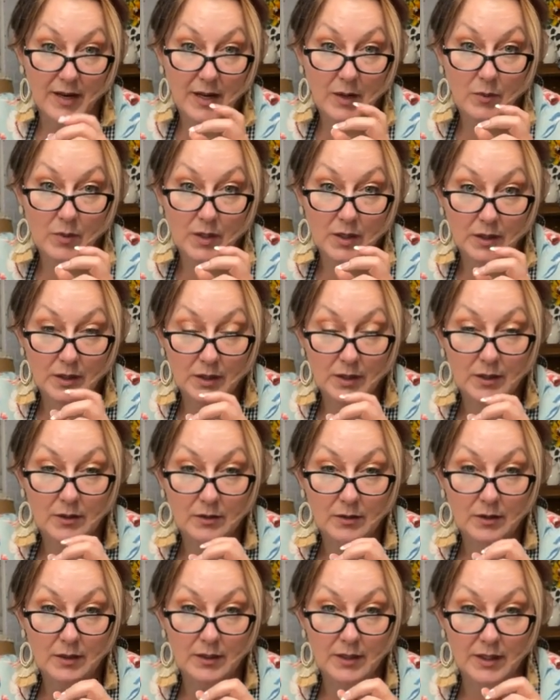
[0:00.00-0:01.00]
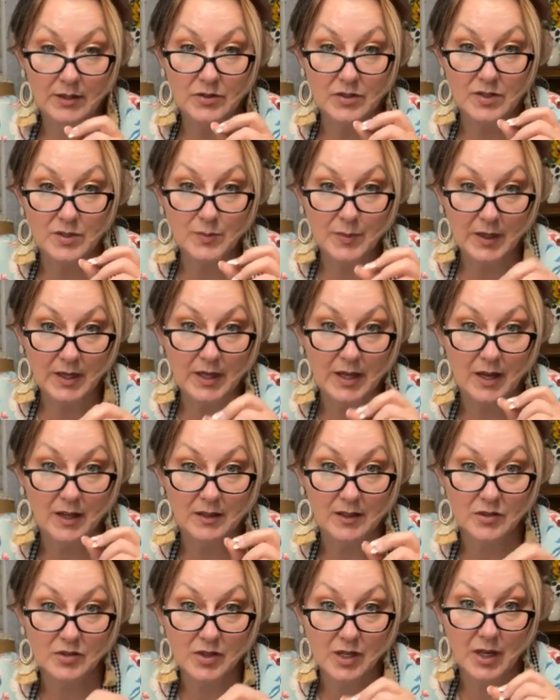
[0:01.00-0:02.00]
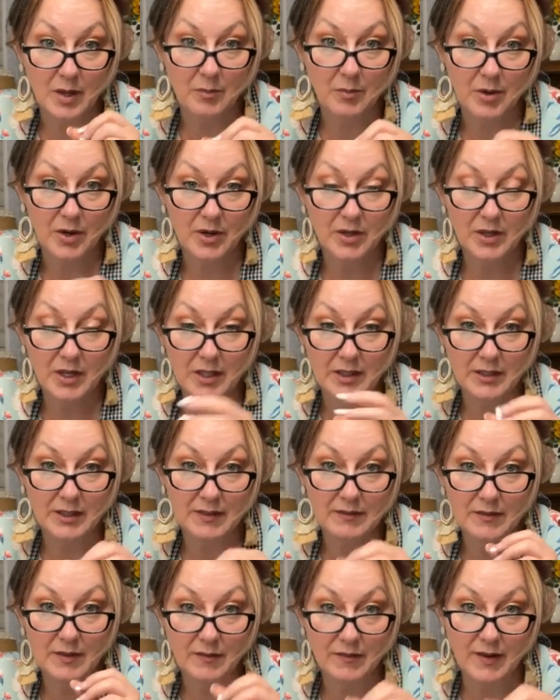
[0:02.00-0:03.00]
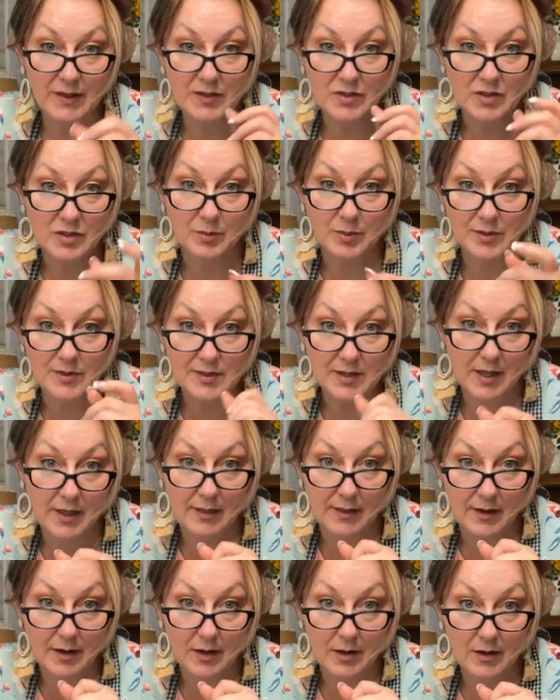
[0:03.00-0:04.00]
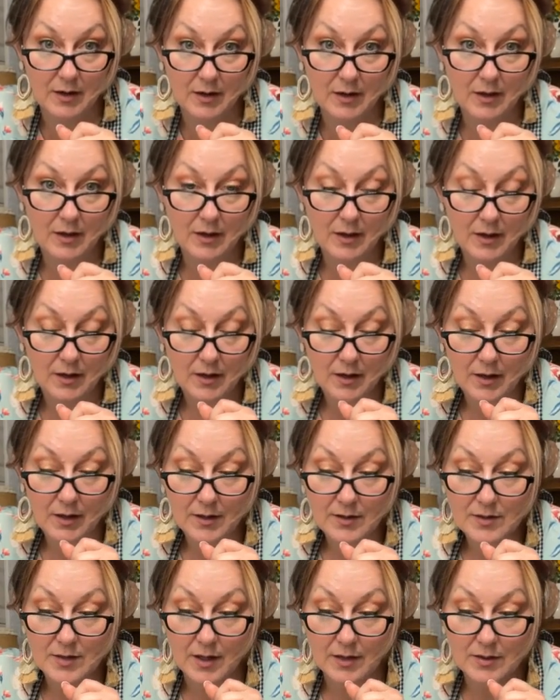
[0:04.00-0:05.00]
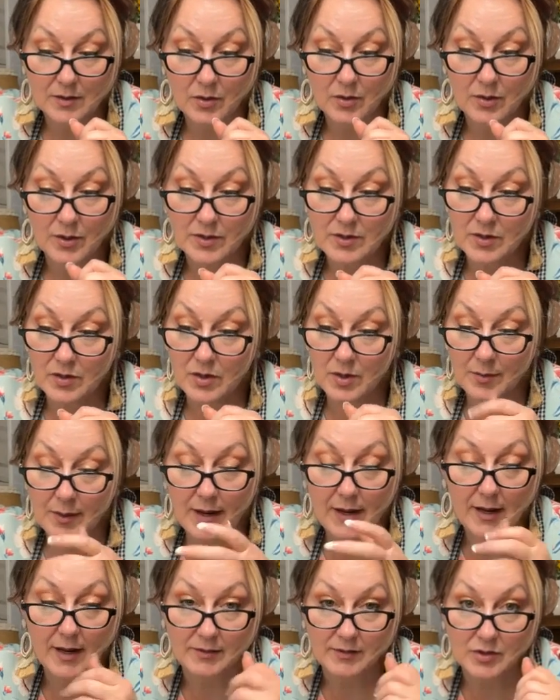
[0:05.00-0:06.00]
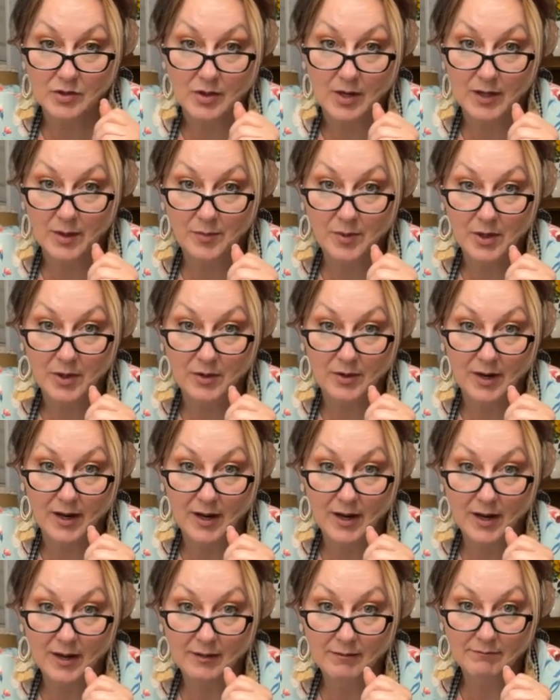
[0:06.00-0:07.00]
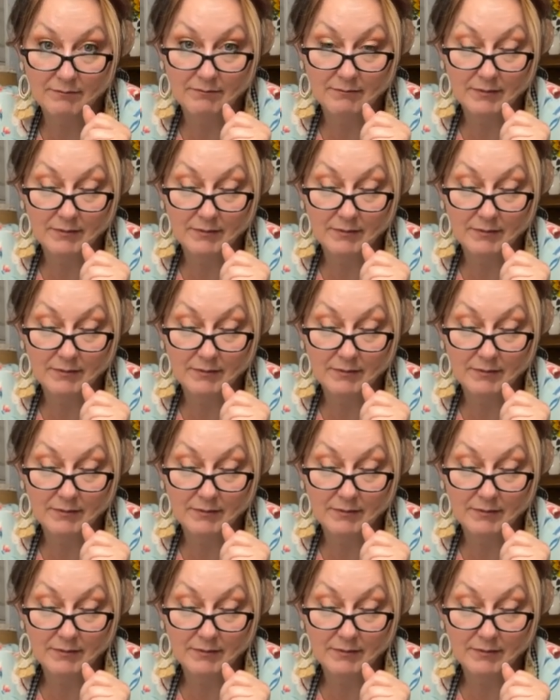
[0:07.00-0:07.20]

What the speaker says: He would literally just pick out the chicken part and leave the vegetables in there. So I told Kristen, you might have to try to puree it.